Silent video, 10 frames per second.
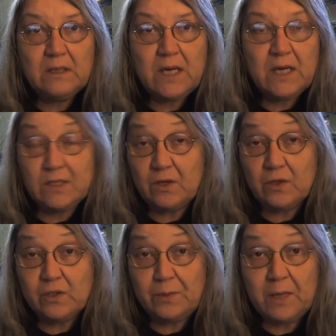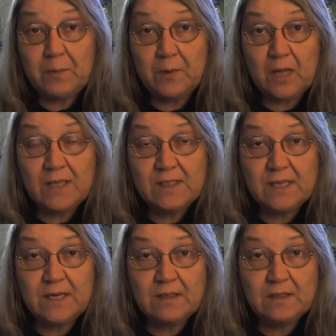And to those people, I
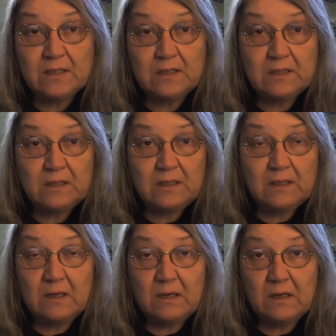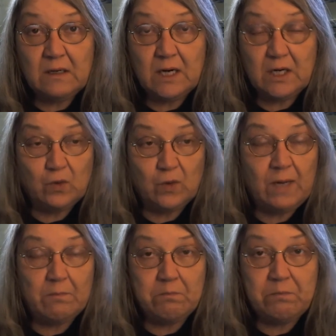send a
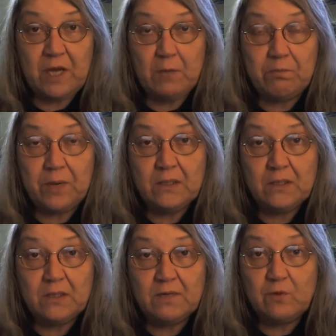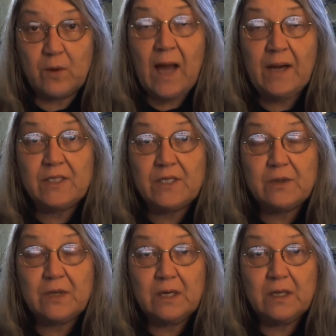great big bundle of
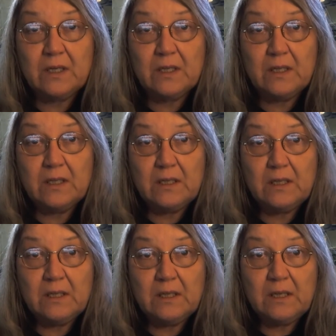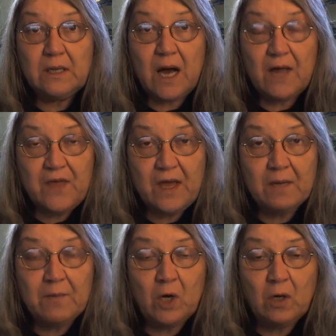gratitude. I thank
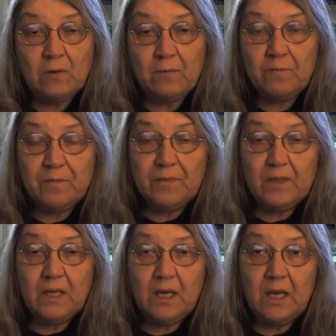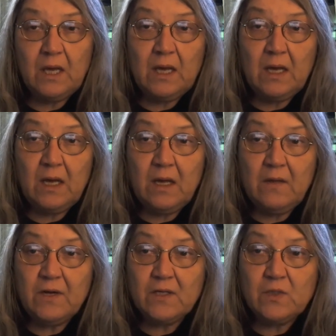them all.
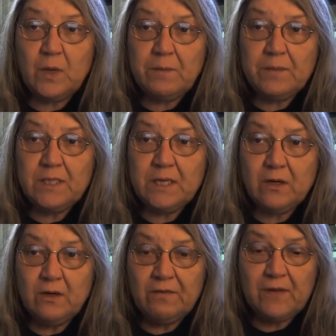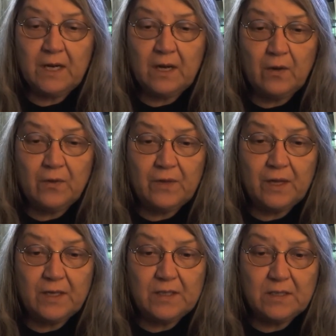There's one particular video
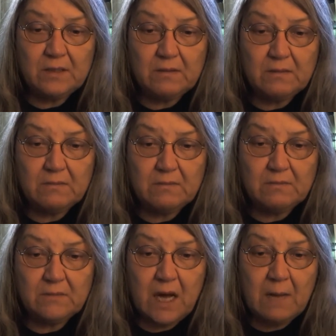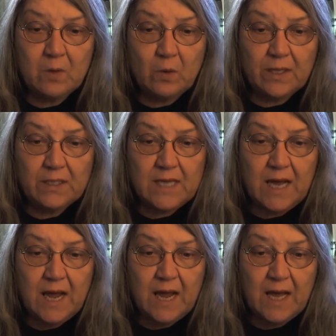that I'm going to
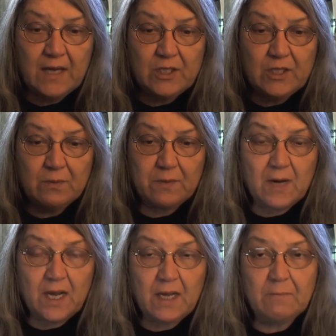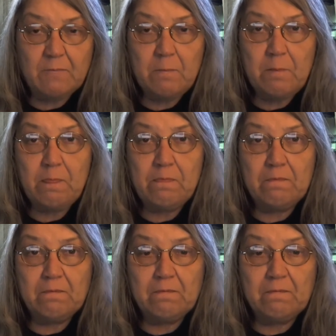add to my
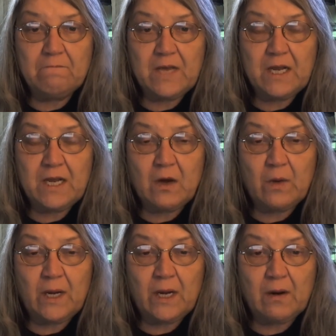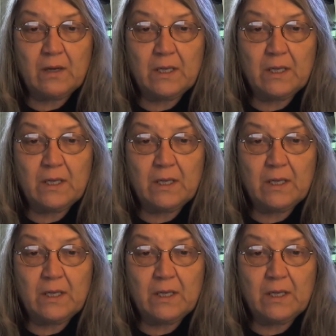video here.